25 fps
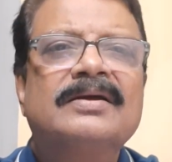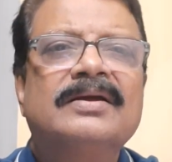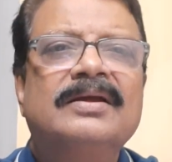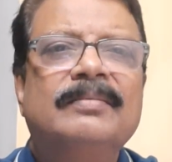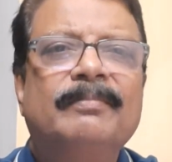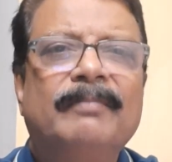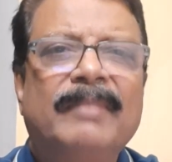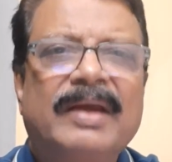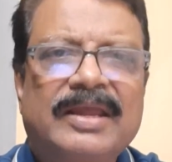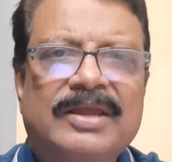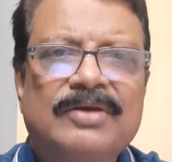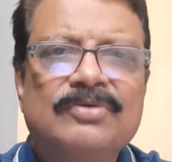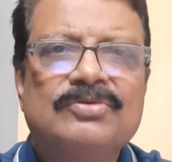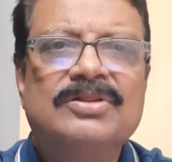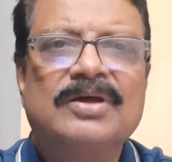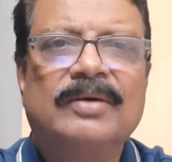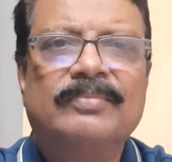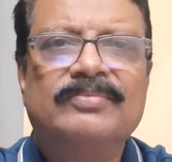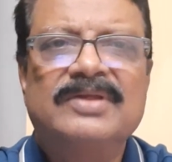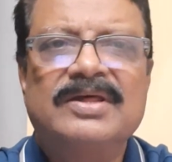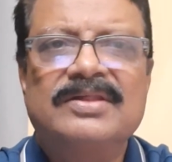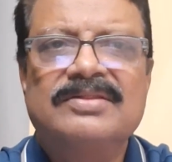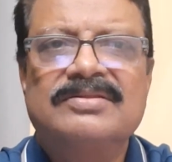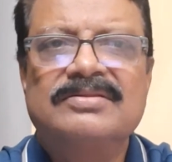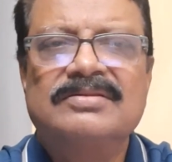Make use
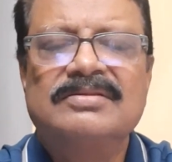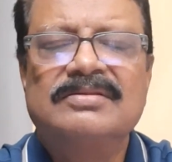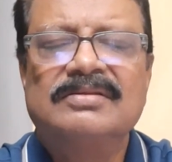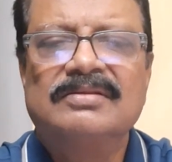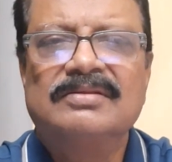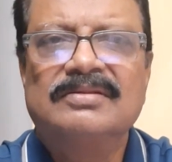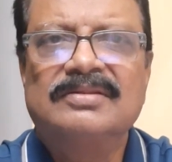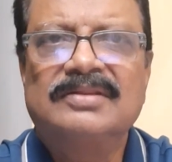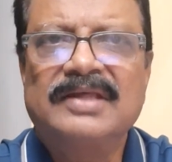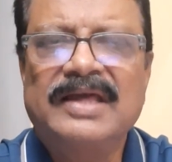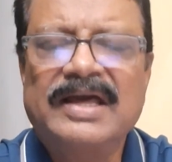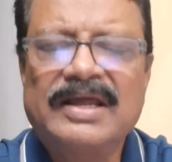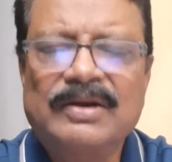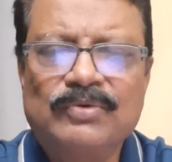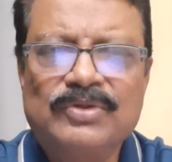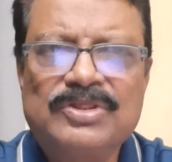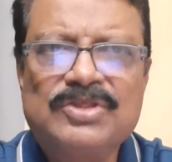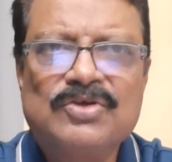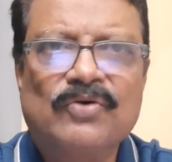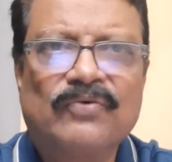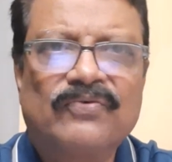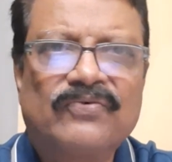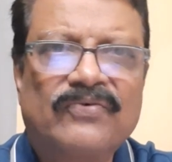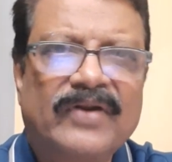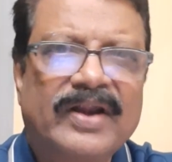of this, share with
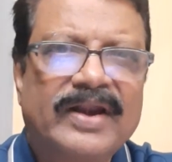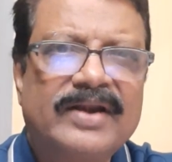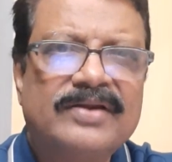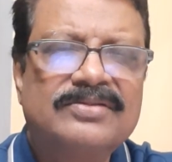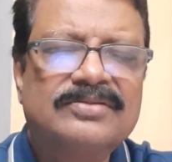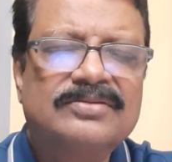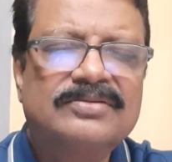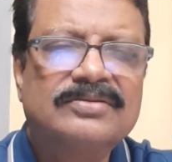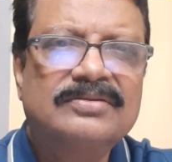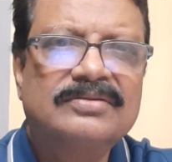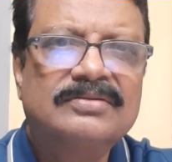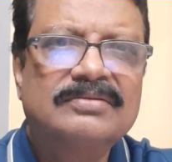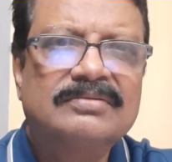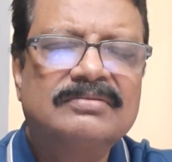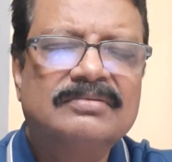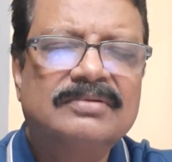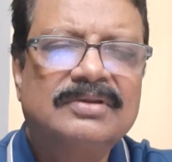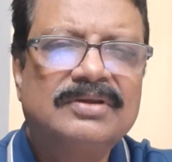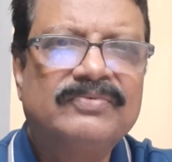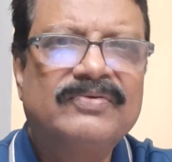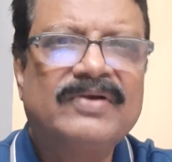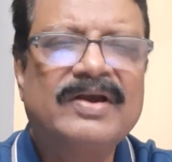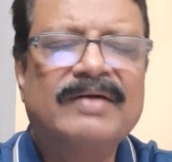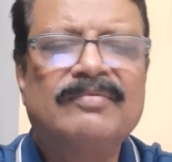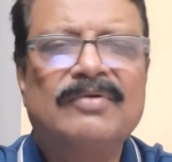your friends.
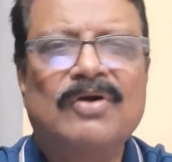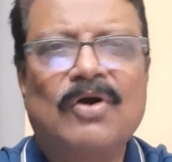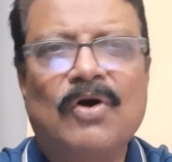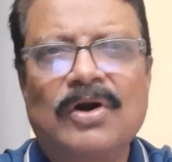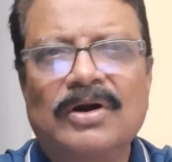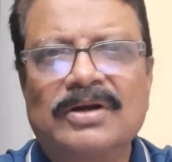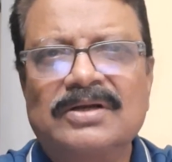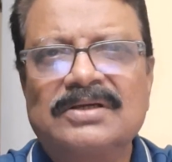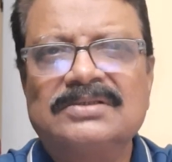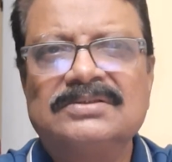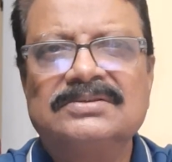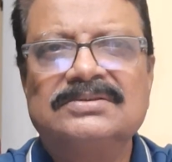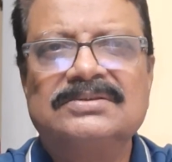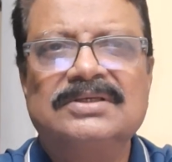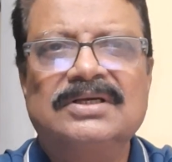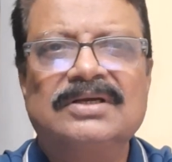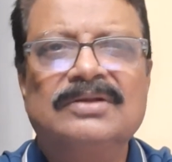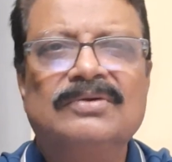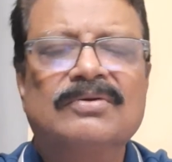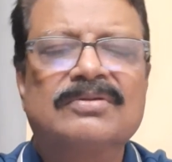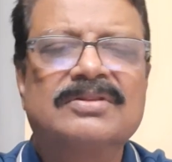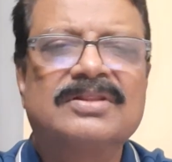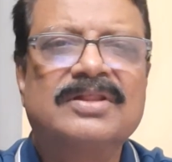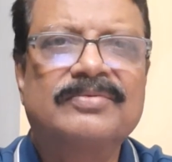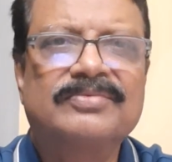If you have not,
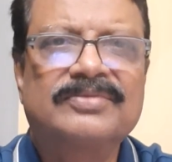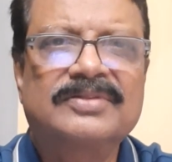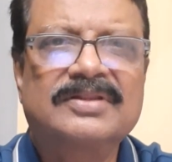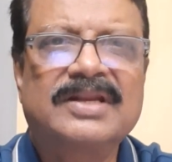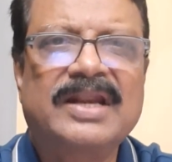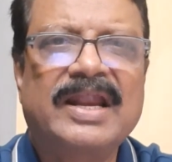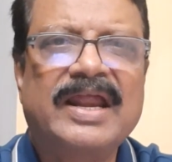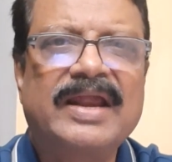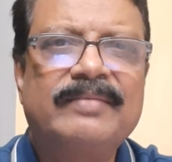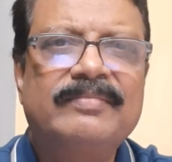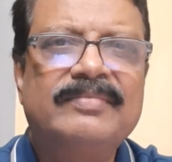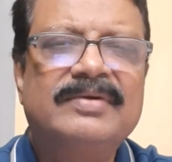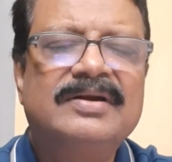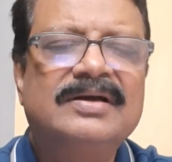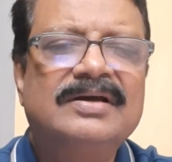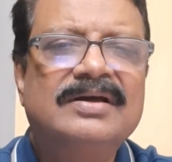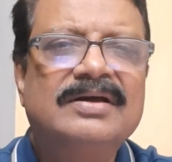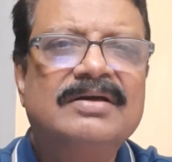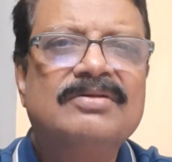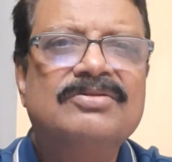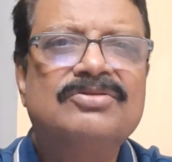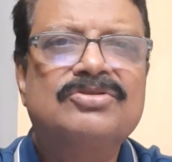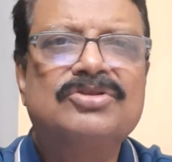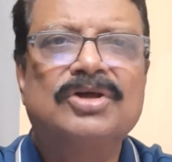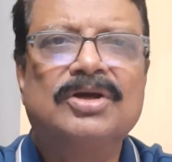subscribed,
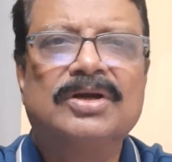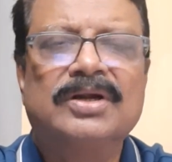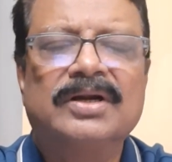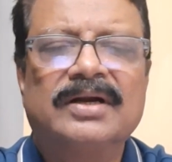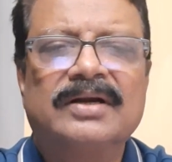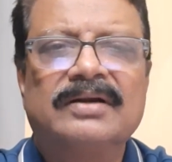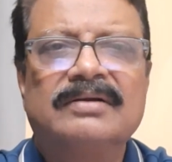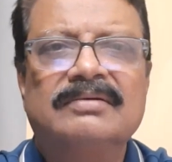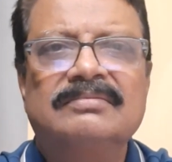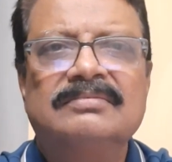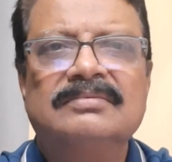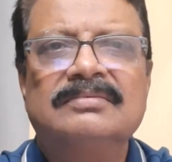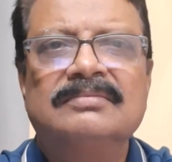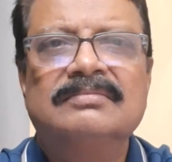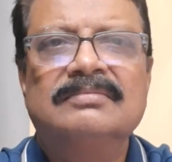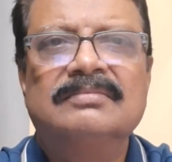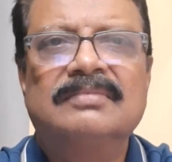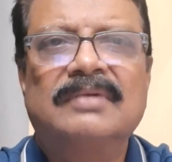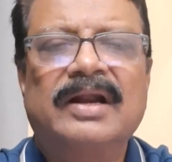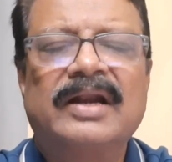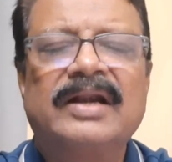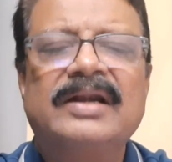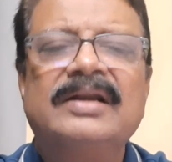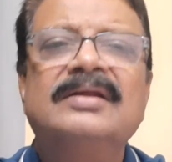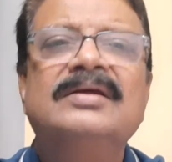shared,
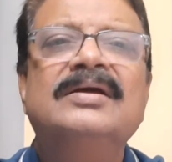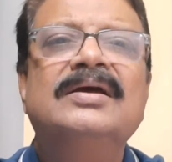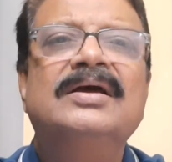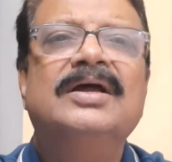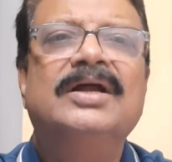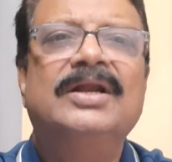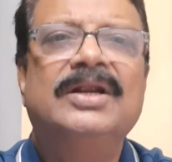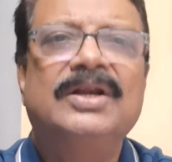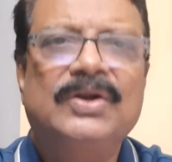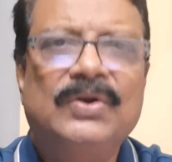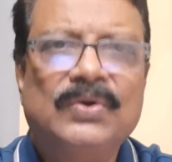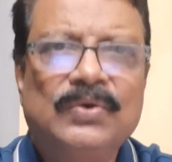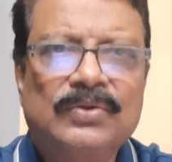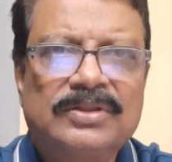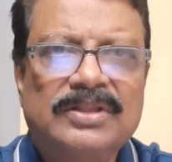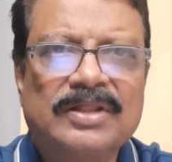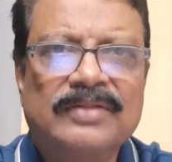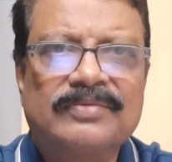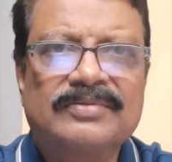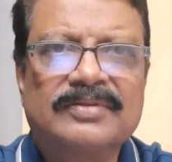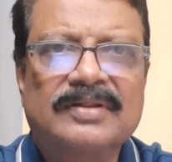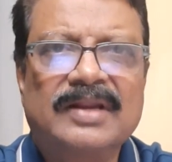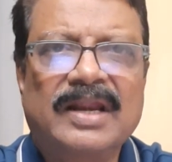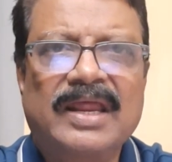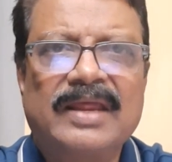right? Do
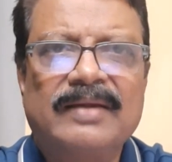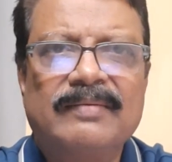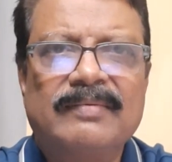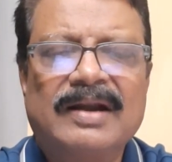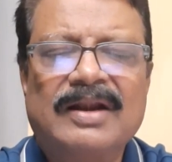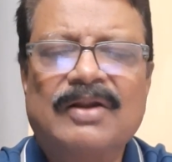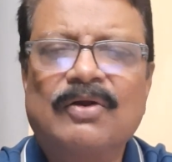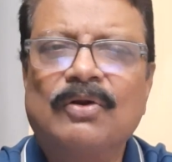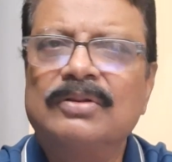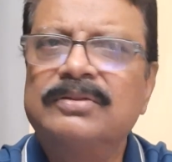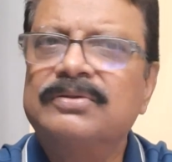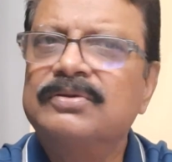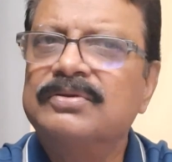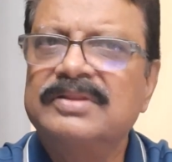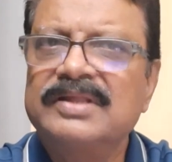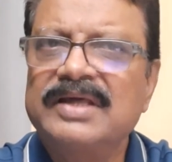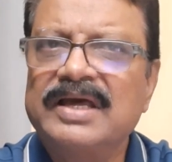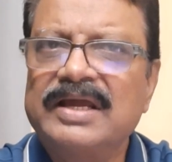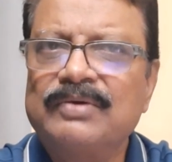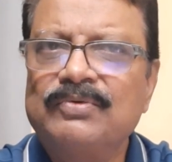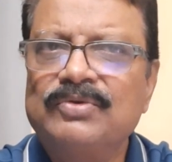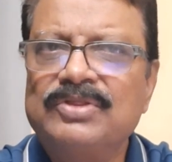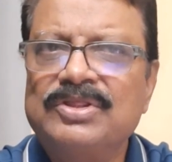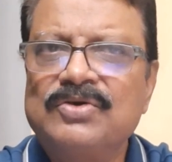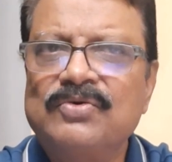subscribe and also
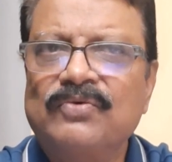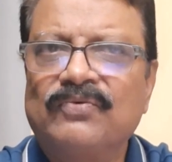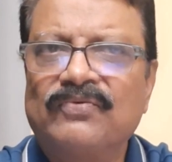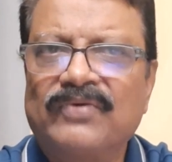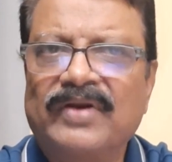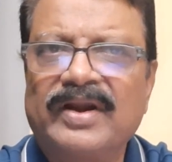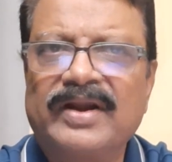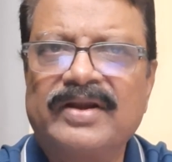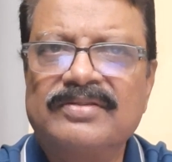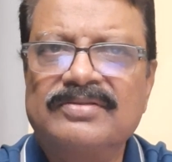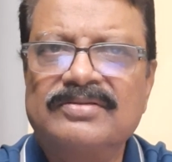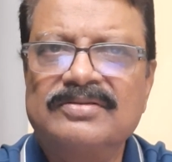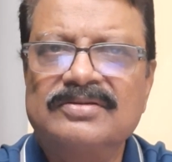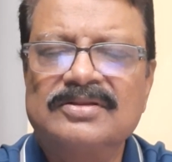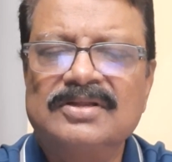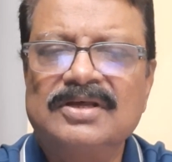share with your friends.